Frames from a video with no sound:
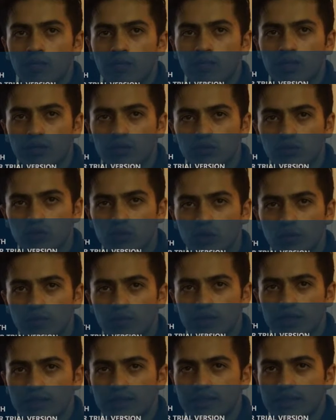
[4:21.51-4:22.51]

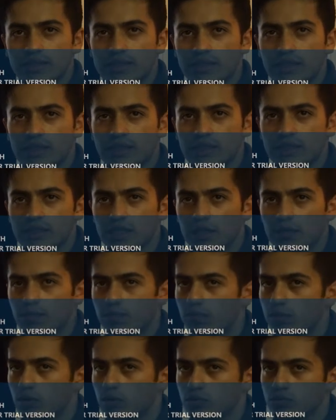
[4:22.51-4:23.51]
microscope at the indicated time
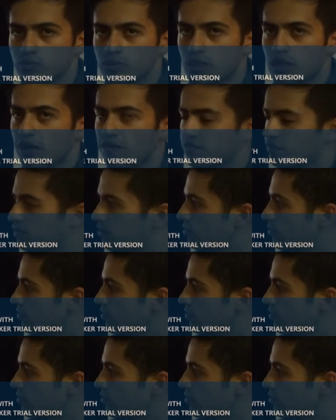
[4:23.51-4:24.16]
point after